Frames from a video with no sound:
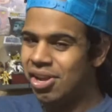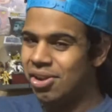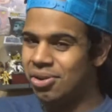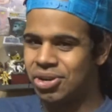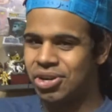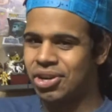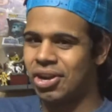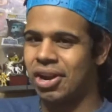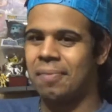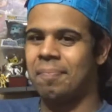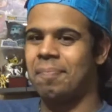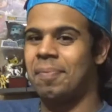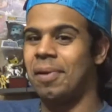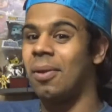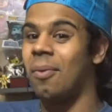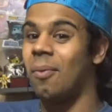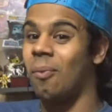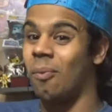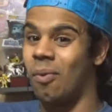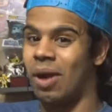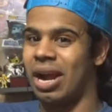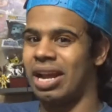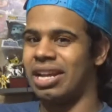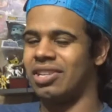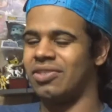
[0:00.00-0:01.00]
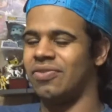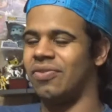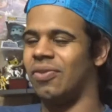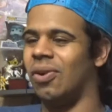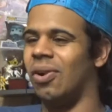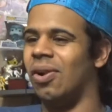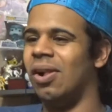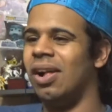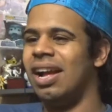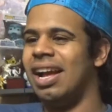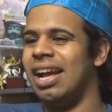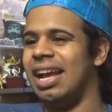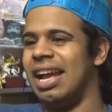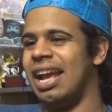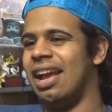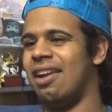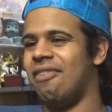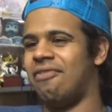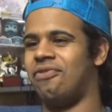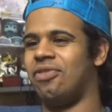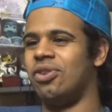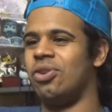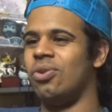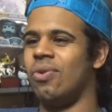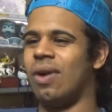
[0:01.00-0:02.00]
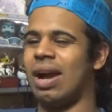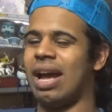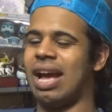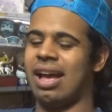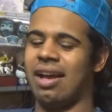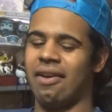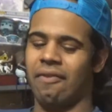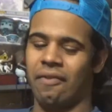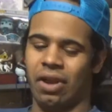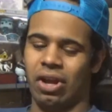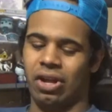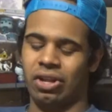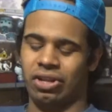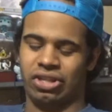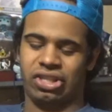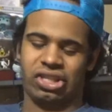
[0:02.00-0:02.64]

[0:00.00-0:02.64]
you shouldn't be wasteful. If you have a,